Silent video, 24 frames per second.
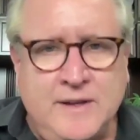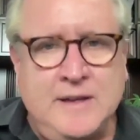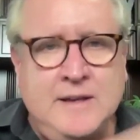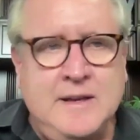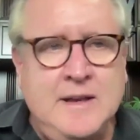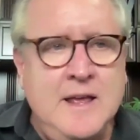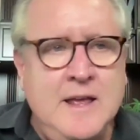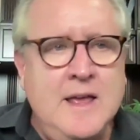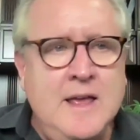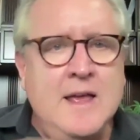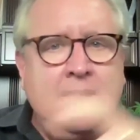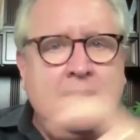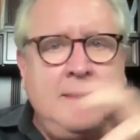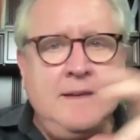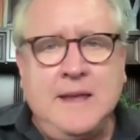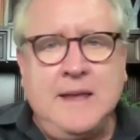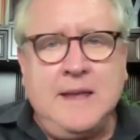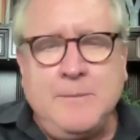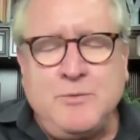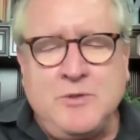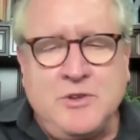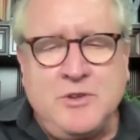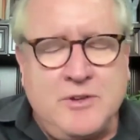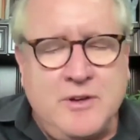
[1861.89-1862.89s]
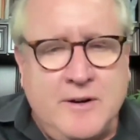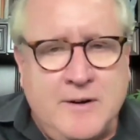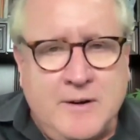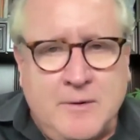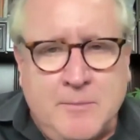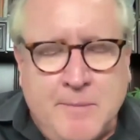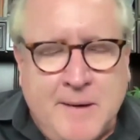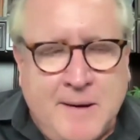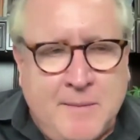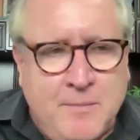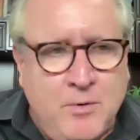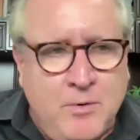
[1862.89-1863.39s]
feed, keeps us on our
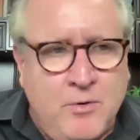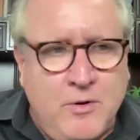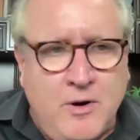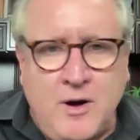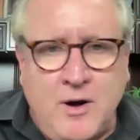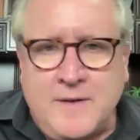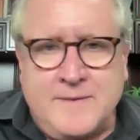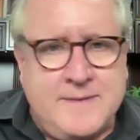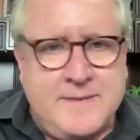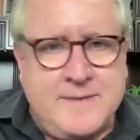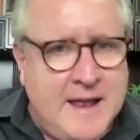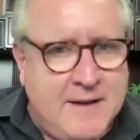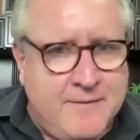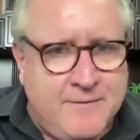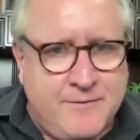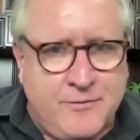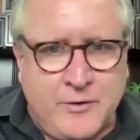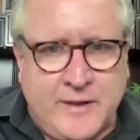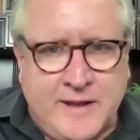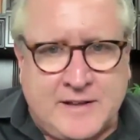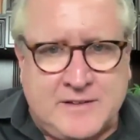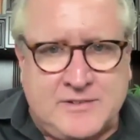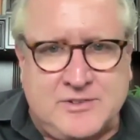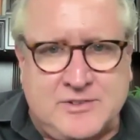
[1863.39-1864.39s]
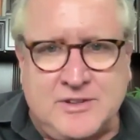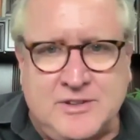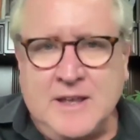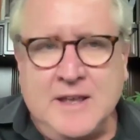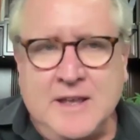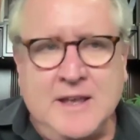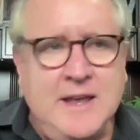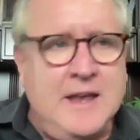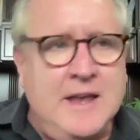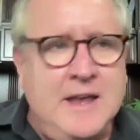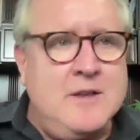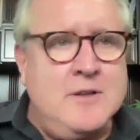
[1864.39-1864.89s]
bubble on Netflix.
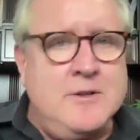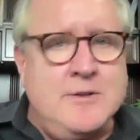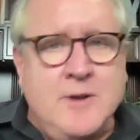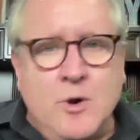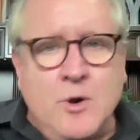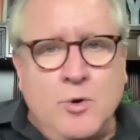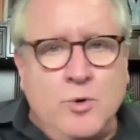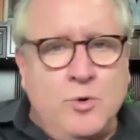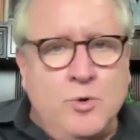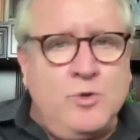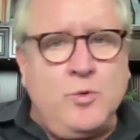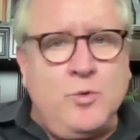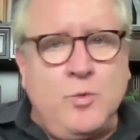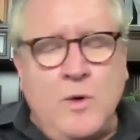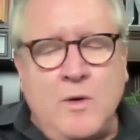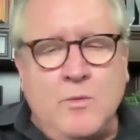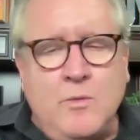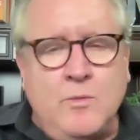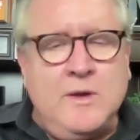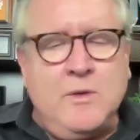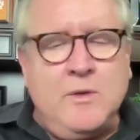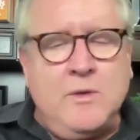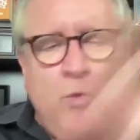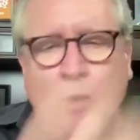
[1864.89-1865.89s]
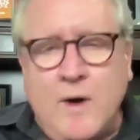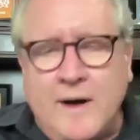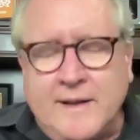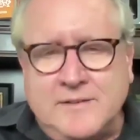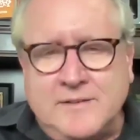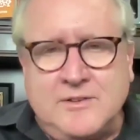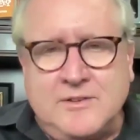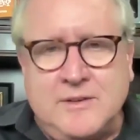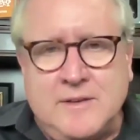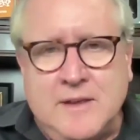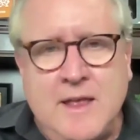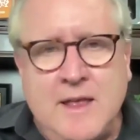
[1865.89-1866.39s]
It knows what we want.